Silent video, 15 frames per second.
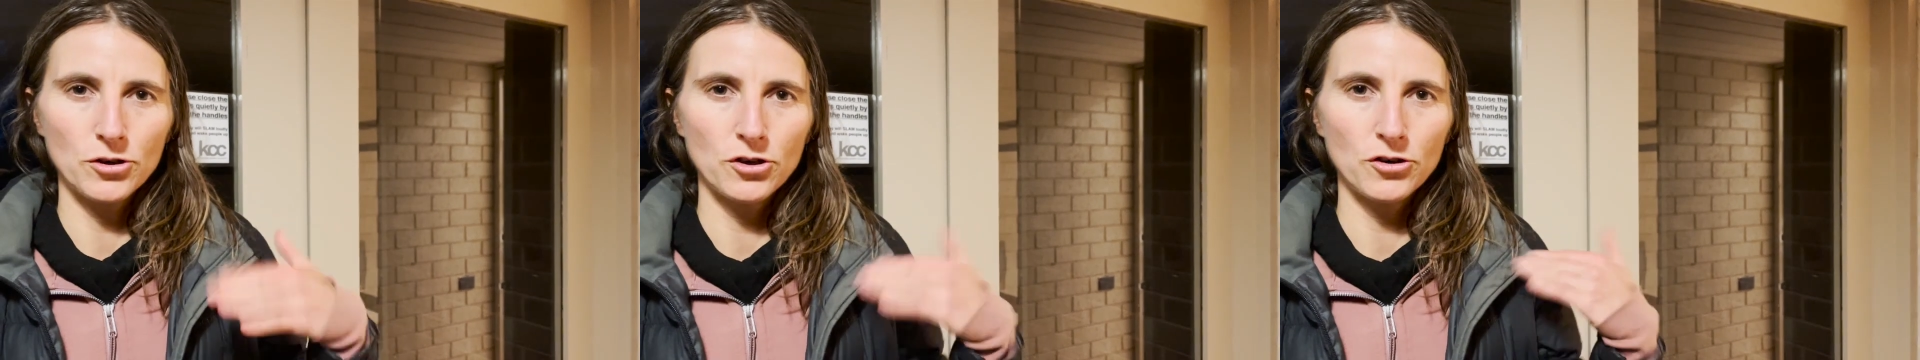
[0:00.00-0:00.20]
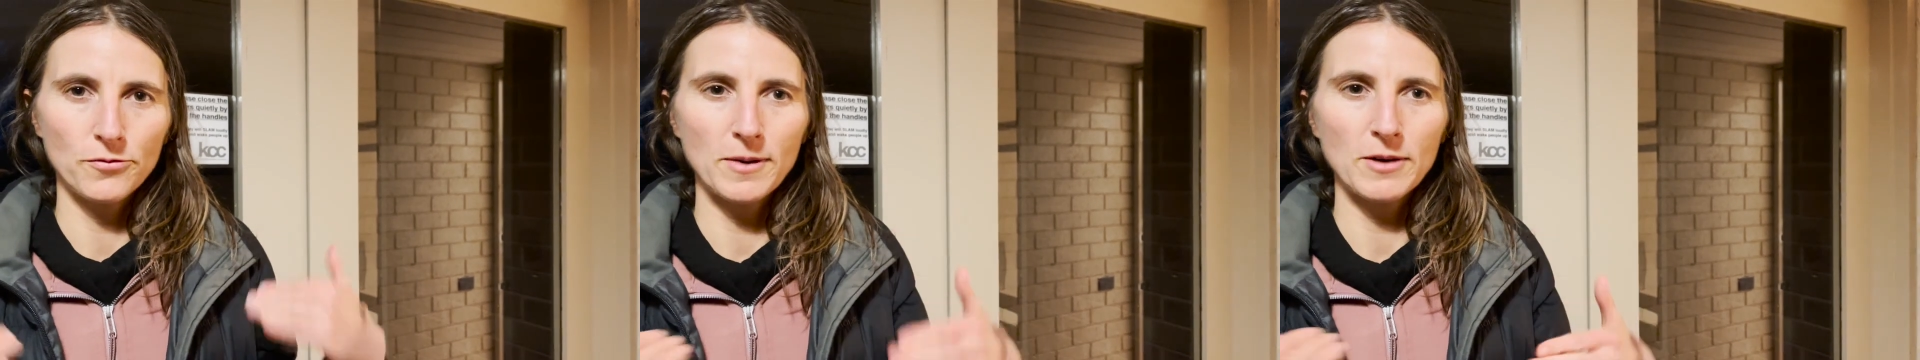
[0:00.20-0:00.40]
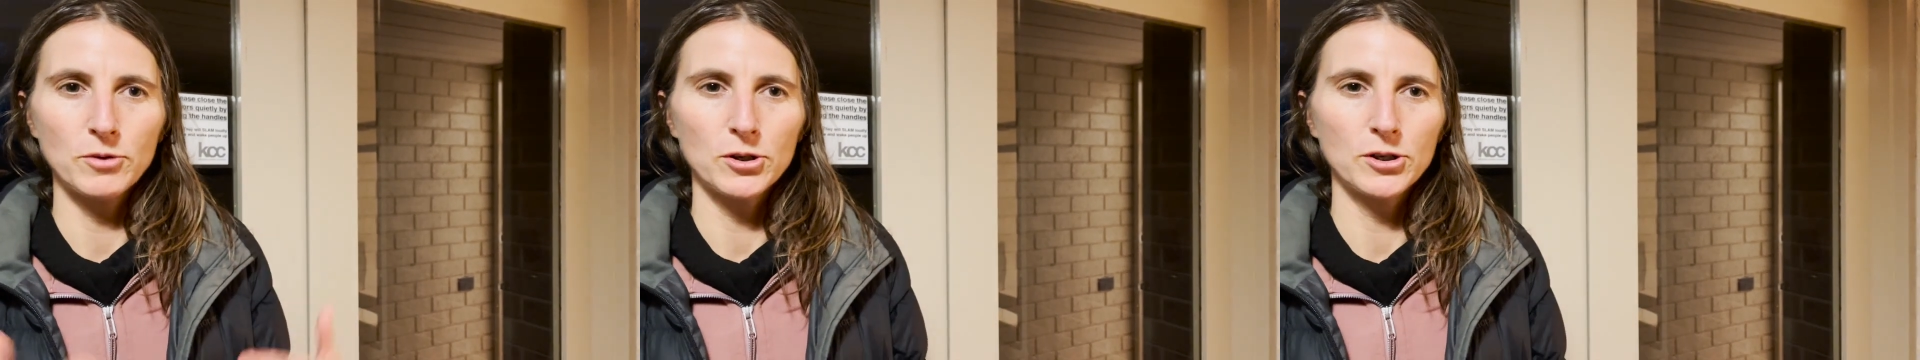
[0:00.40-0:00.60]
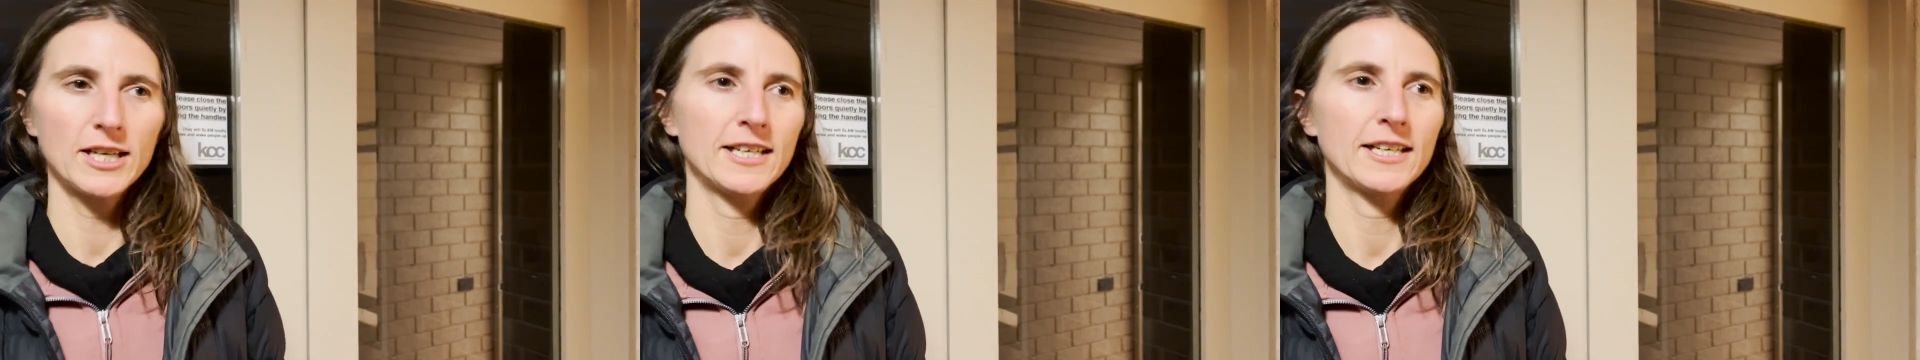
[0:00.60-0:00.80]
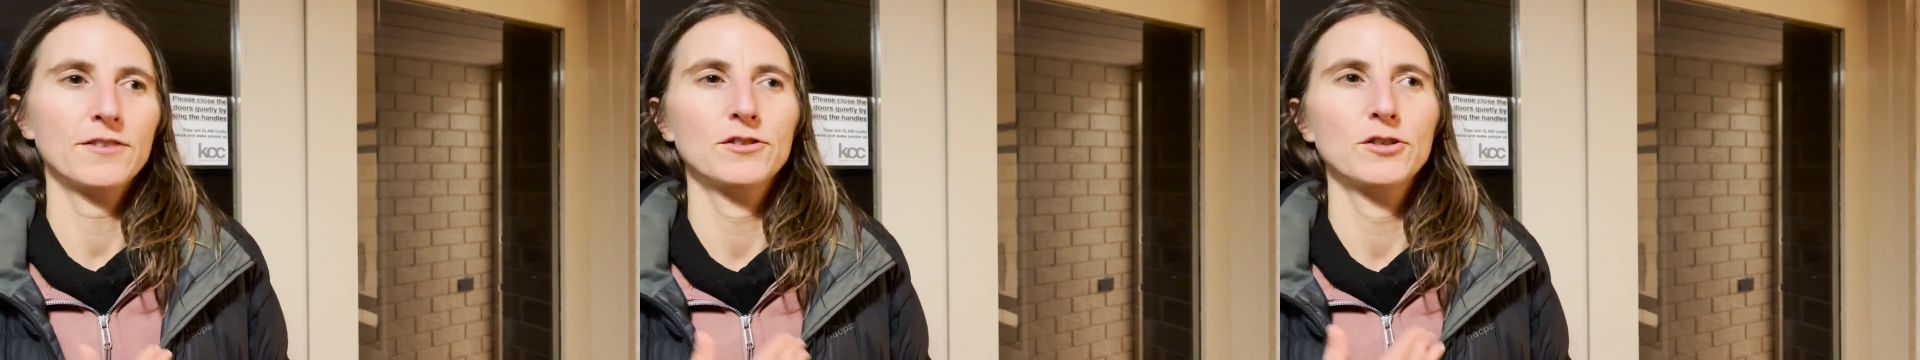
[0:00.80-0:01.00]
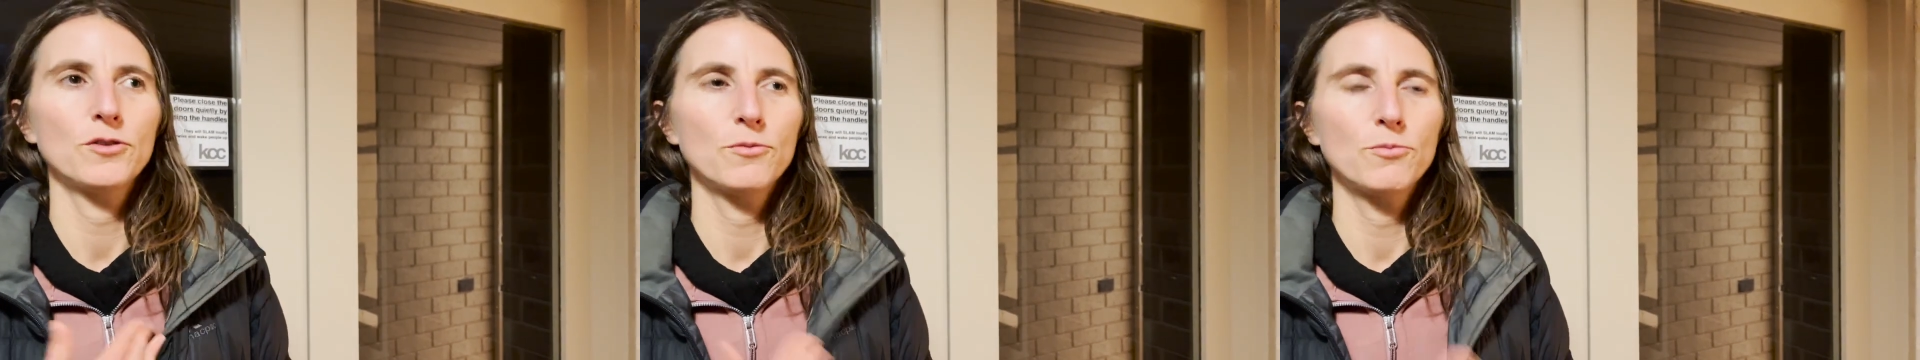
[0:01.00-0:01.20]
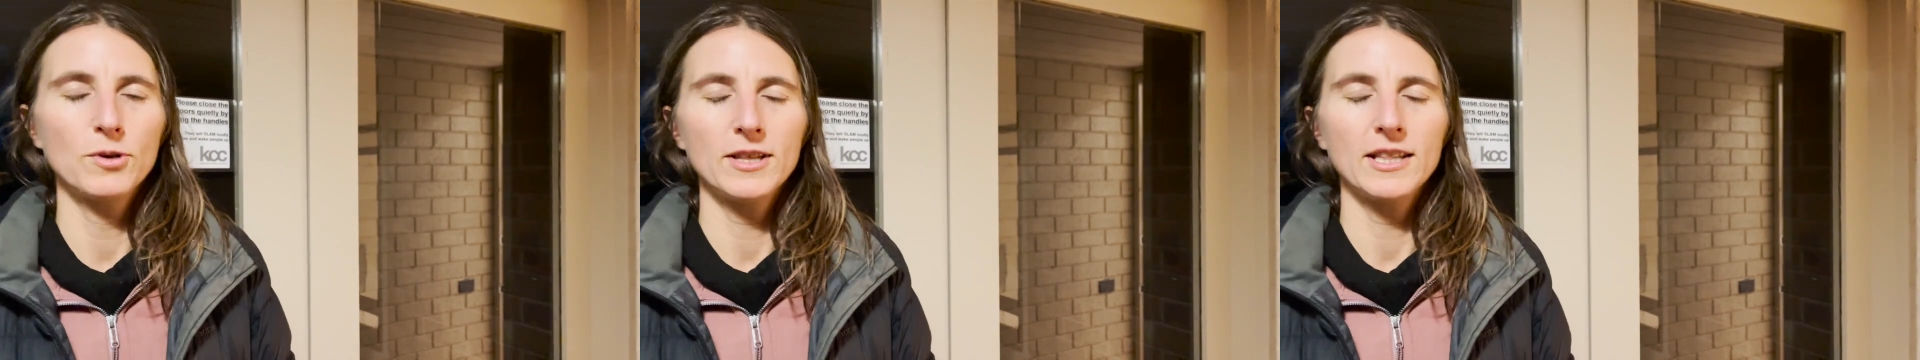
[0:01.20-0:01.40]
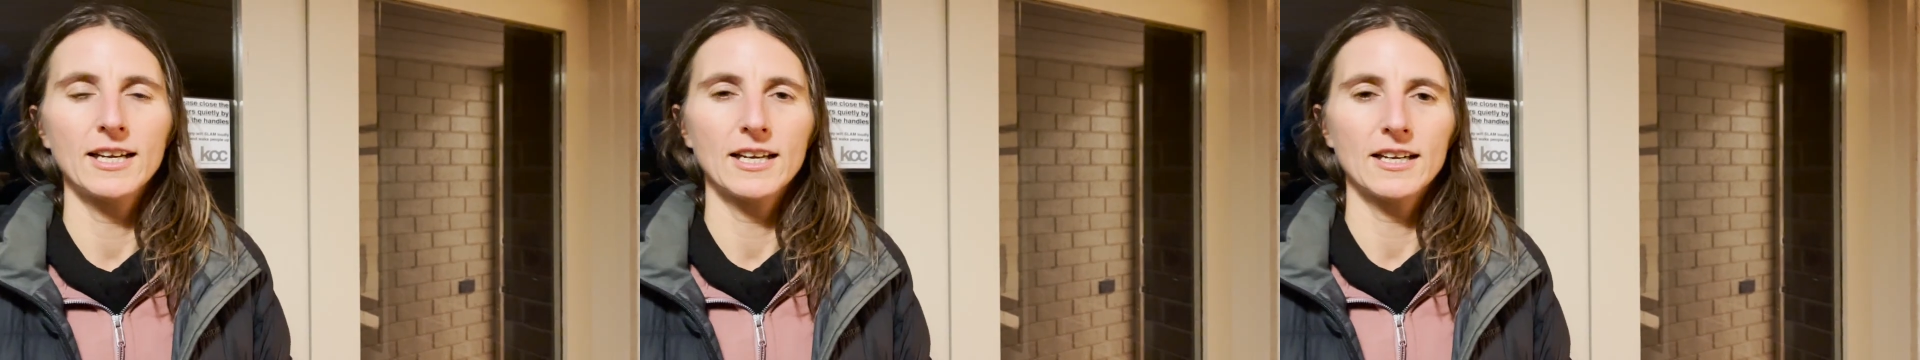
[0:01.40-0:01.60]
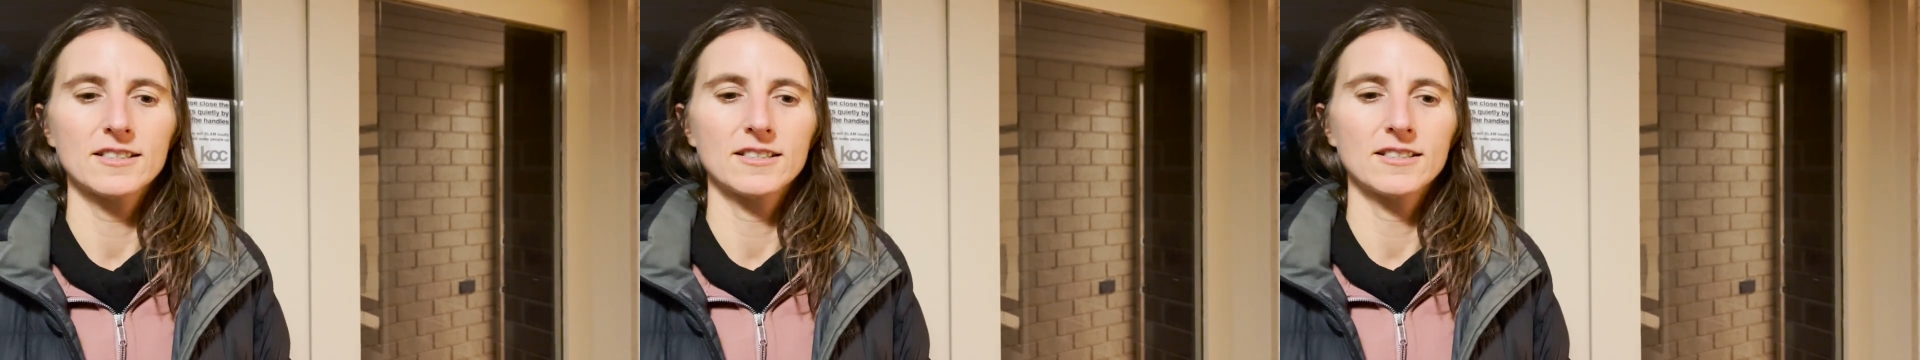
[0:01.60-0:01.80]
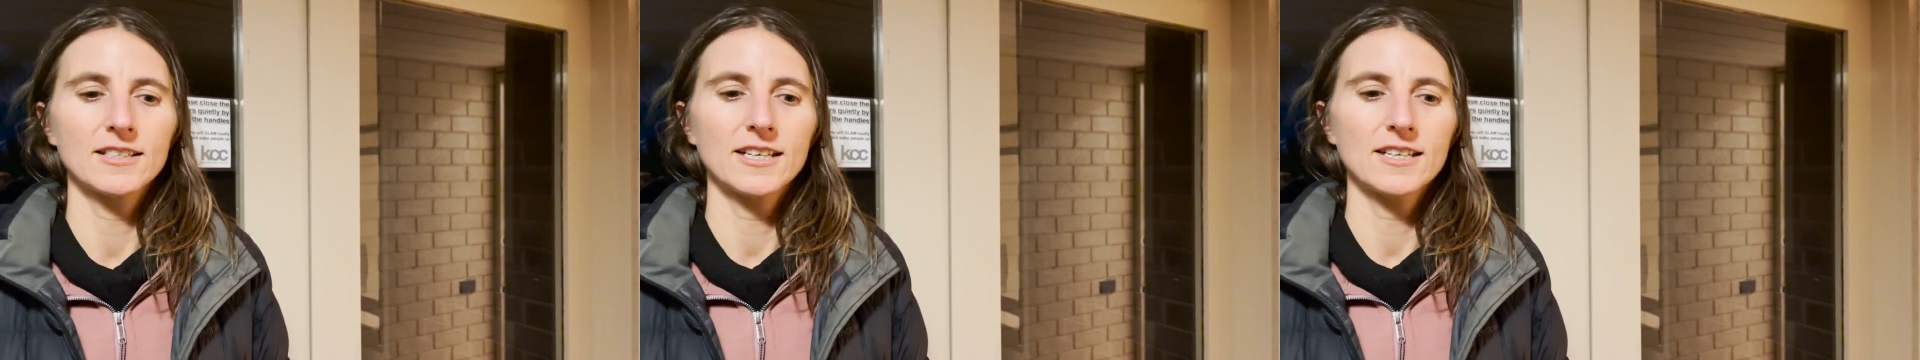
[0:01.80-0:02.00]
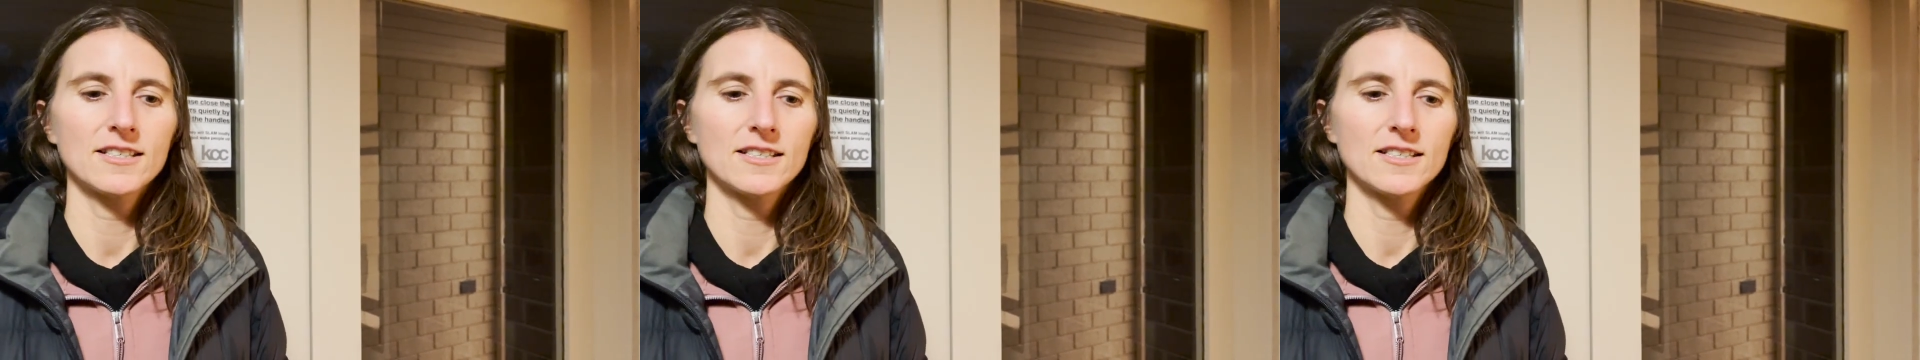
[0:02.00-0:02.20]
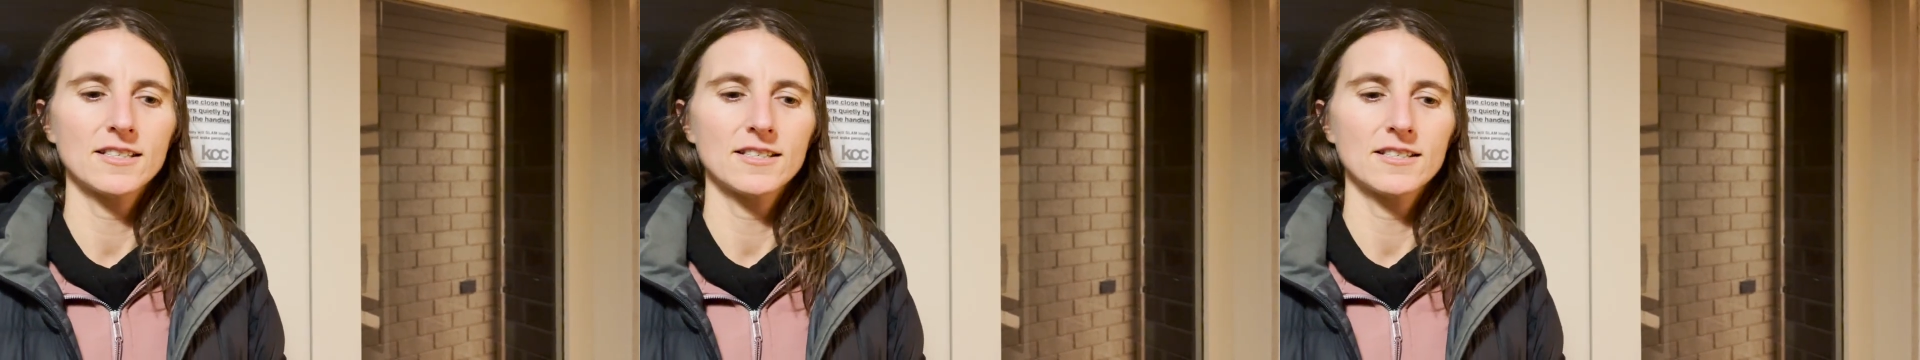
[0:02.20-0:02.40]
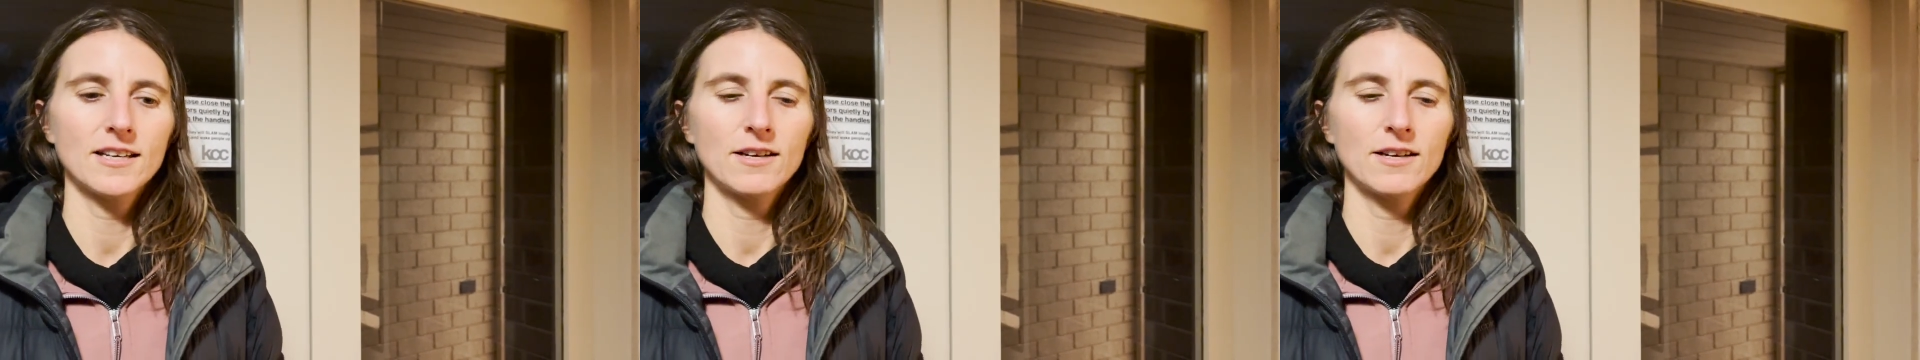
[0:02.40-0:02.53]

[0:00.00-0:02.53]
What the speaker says: all over my body, and after the breathing exercises,